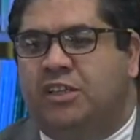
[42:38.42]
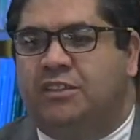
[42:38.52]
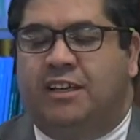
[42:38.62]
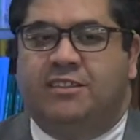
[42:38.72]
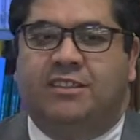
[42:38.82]

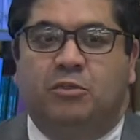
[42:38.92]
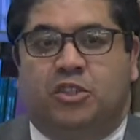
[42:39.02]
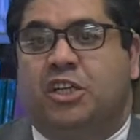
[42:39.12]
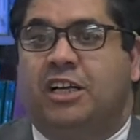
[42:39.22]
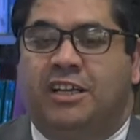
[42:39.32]
intelligence,
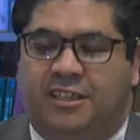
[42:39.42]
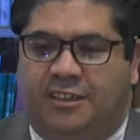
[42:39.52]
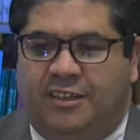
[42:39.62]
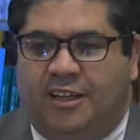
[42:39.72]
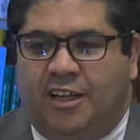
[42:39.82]
machine learning.
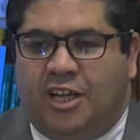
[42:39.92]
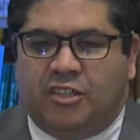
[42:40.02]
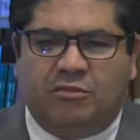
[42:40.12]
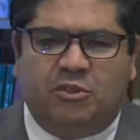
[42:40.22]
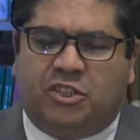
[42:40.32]

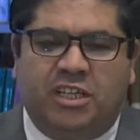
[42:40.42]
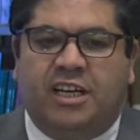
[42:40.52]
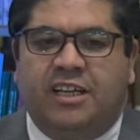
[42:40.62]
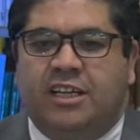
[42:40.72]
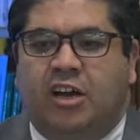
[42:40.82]
So machine
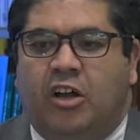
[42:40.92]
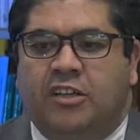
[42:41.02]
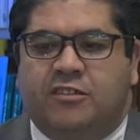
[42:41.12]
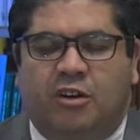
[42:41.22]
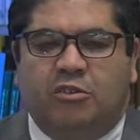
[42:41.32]
learning on
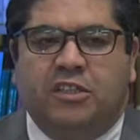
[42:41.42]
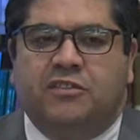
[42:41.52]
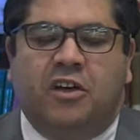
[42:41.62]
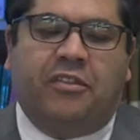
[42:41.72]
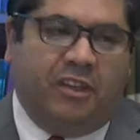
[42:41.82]
its own is
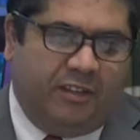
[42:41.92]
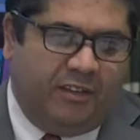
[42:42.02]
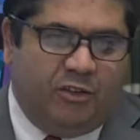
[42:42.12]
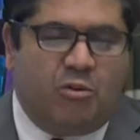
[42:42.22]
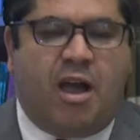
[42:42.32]
nothing.
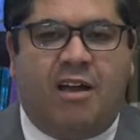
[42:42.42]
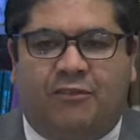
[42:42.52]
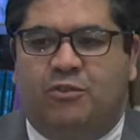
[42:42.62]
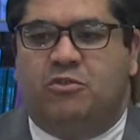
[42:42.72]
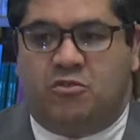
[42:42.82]
You have
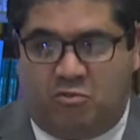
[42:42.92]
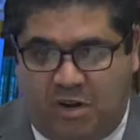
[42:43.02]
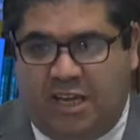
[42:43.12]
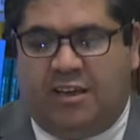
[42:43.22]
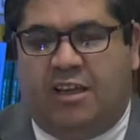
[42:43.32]
to
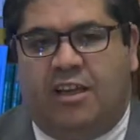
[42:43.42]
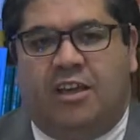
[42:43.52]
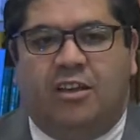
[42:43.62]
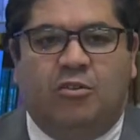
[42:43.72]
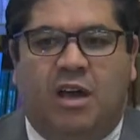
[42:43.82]
train,
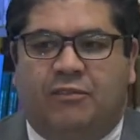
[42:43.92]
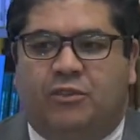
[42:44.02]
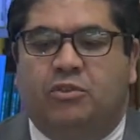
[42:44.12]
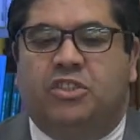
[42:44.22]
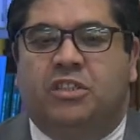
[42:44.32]
you have
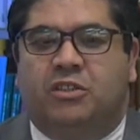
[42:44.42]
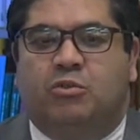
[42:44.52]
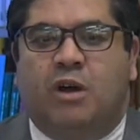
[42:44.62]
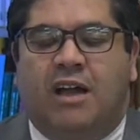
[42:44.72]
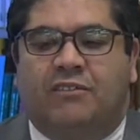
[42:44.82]
to
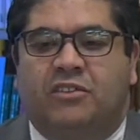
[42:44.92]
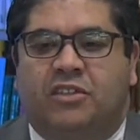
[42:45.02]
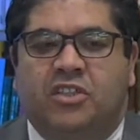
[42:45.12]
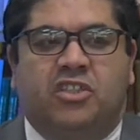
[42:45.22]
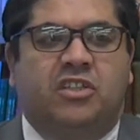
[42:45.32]

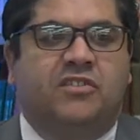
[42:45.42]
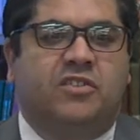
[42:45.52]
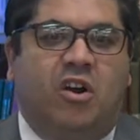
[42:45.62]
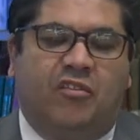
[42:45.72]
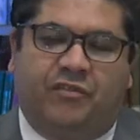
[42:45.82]
teach the
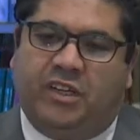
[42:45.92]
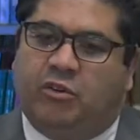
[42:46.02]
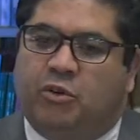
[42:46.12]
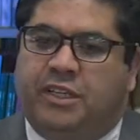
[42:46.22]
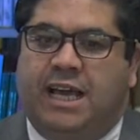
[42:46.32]
software
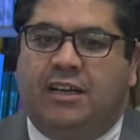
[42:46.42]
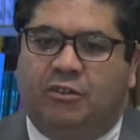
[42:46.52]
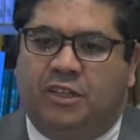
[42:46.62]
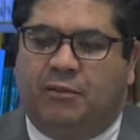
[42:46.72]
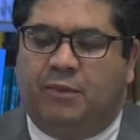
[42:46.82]
or the
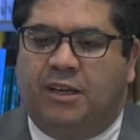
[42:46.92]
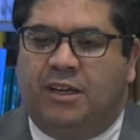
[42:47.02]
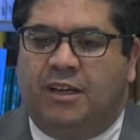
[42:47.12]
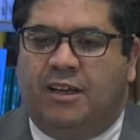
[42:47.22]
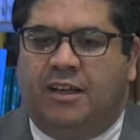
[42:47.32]
algorithm
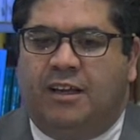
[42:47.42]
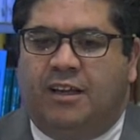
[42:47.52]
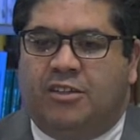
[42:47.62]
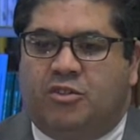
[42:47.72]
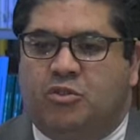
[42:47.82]

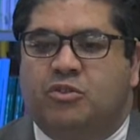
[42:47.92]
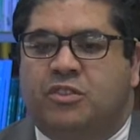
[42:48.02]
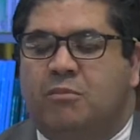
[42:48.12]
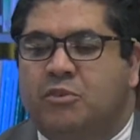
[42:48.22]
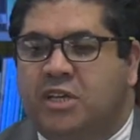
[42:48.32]
through
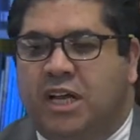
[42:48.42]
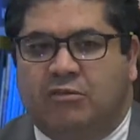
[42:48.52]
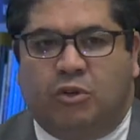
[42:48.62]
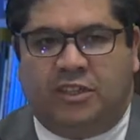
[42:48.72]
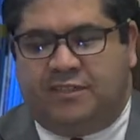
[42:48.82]
some real
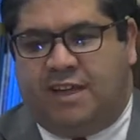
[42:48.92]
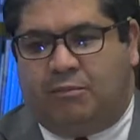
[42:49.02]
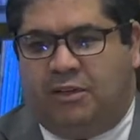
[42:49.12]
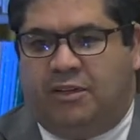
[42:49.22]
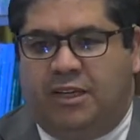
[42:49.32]
world
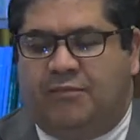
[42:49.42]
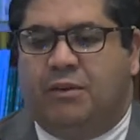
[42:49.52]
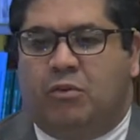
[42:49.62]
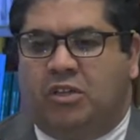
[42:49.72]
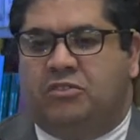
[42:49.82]
example. If
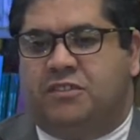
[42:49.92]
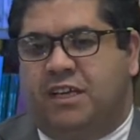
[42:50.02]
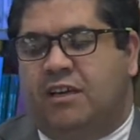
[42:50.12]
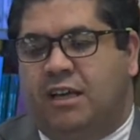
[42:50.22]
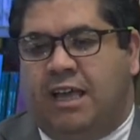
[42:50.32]
you want to
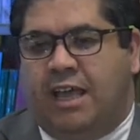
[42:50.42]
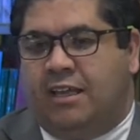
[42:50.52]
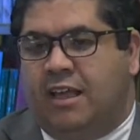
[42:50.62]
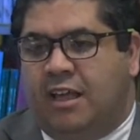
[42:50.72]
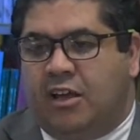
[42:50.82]
say,
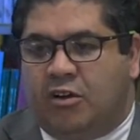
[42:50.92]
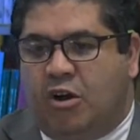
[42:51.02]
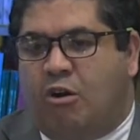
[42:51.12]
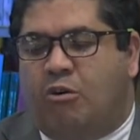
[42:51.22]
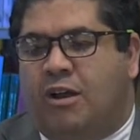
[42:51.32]
hey,
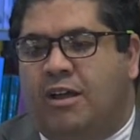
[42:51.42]
go